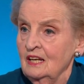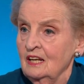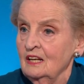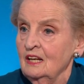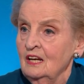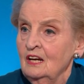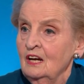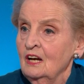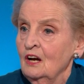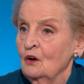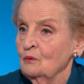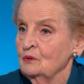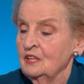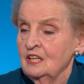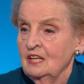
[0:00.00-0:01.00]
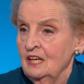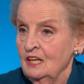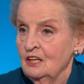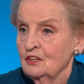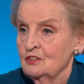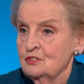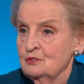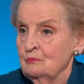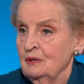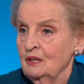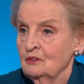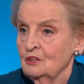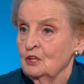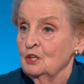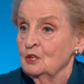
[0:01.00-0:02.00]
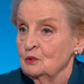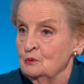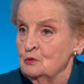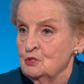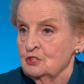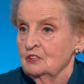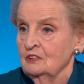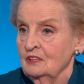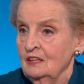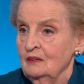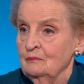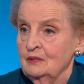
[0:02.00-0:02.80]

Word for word: and only cares about collusion